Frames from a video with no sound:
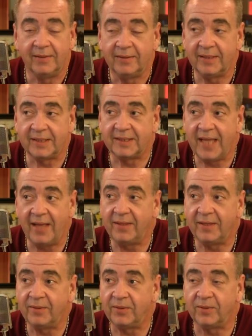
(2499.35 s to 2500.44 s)
This is not
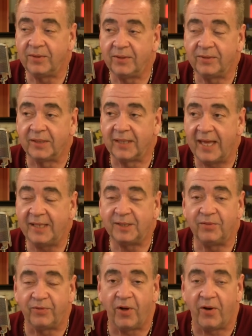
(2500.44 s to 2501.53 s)
the lakes
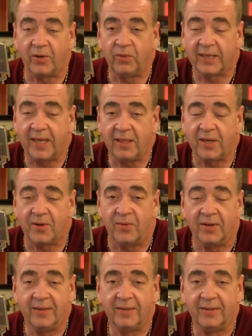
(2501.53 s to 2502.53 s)
in Florida will kill you.